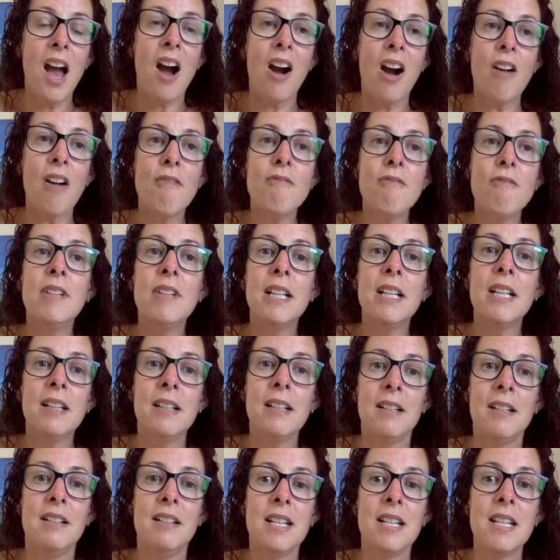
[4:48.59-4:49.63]
I
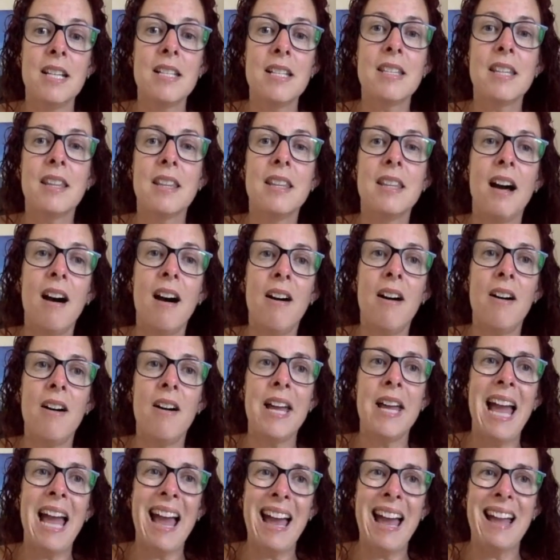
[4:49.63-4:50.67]
realized that I
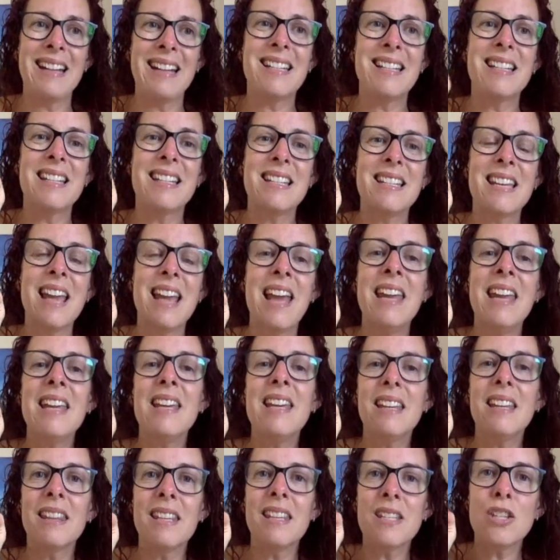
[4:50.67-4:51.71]
had
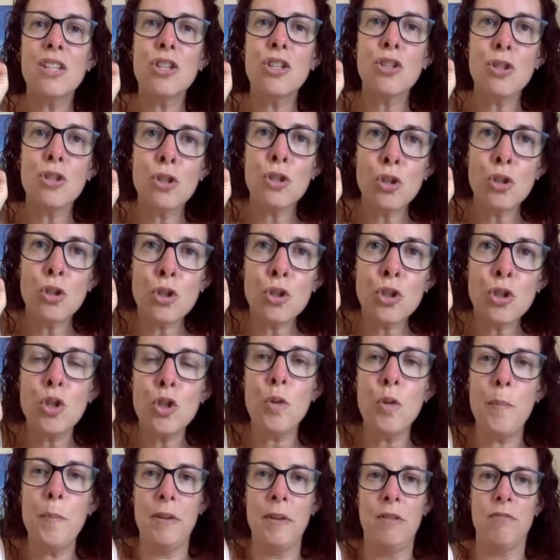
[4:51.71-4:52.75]
taken this
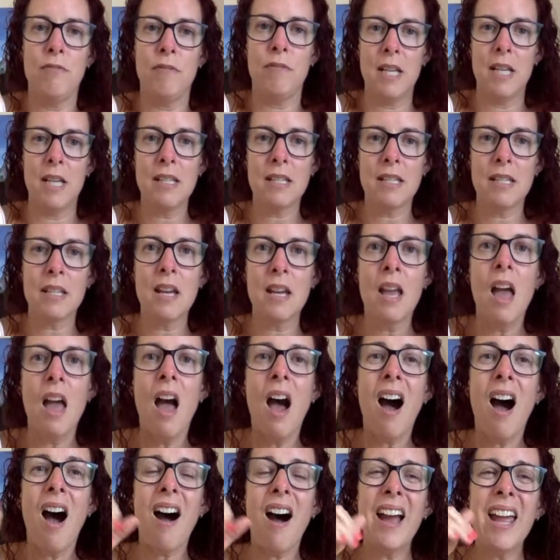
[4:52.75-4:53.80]
stupid risk.
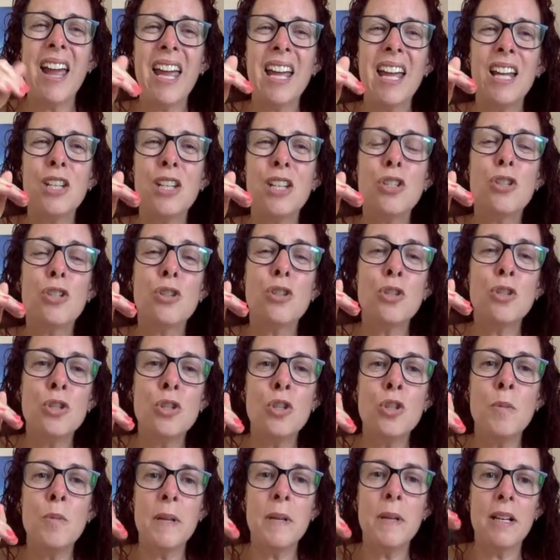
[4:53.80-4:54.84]
I had
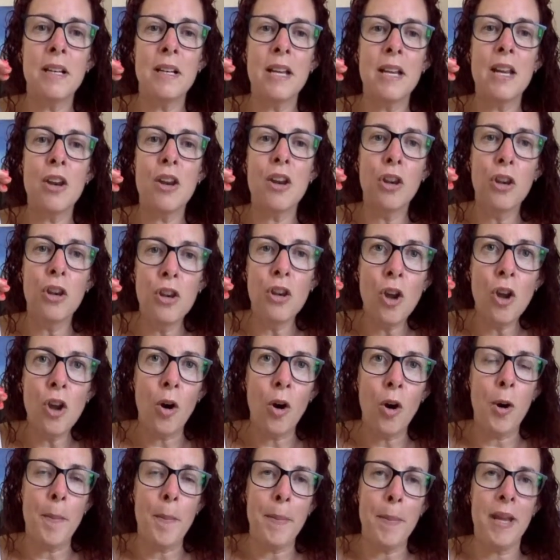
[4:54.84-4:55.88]
stupidly
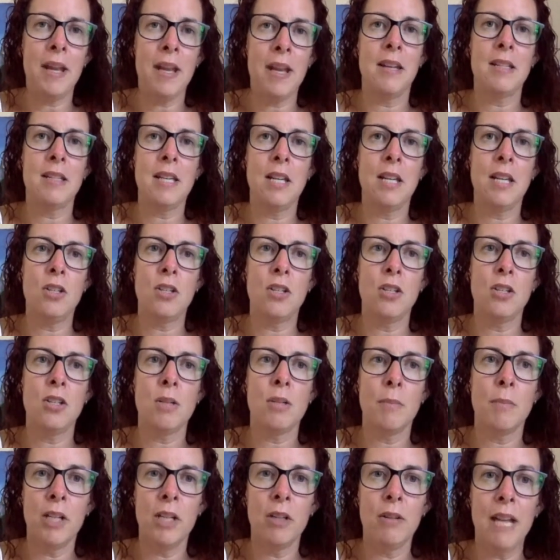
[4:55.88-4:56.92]
not paid attention
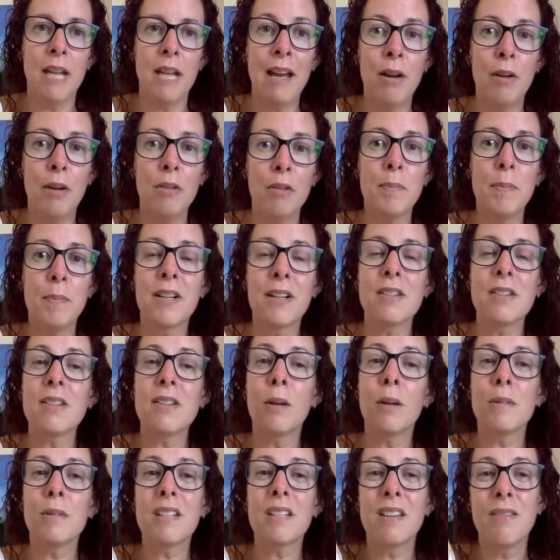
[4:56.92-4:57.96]
to my own health, because
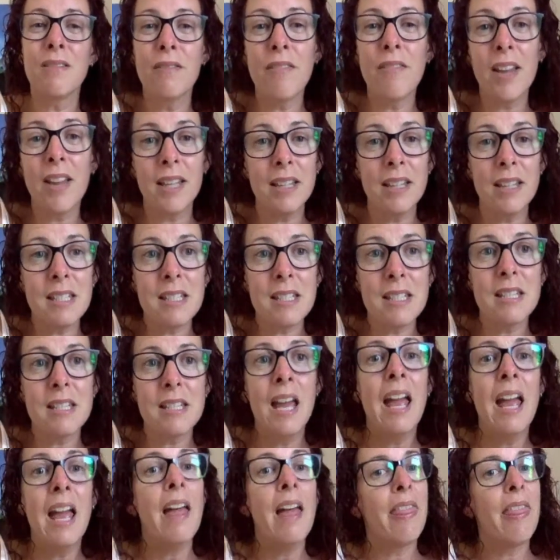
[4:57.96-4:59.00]
I was
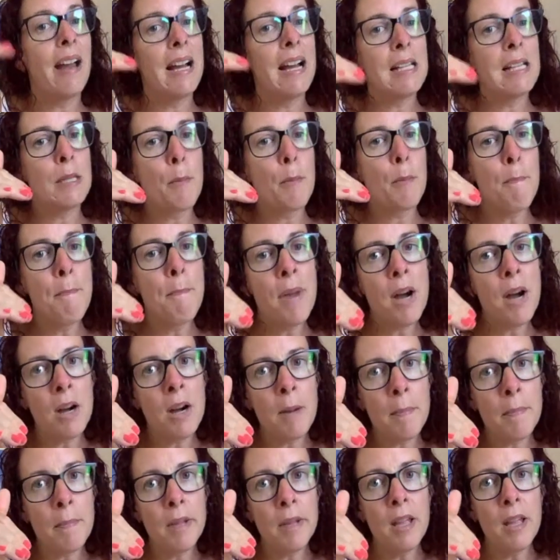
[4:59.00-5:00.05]
convinced that as a
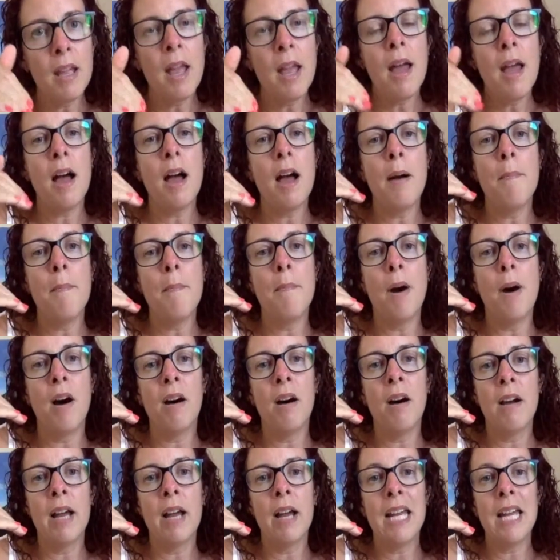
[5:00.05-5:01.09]
mum,
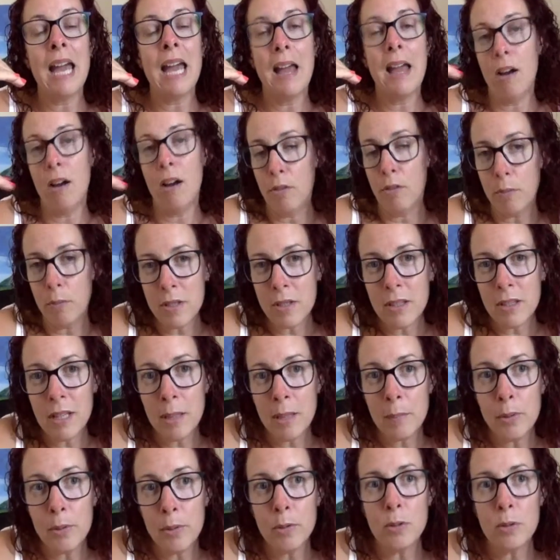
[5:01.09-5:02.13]
my health wasn't that
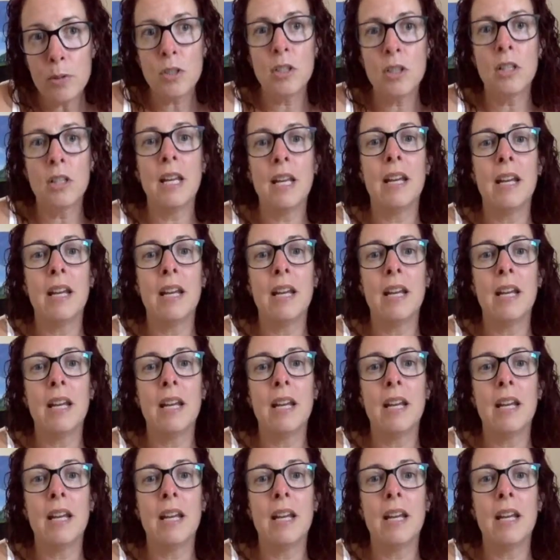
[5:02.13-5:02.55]
important.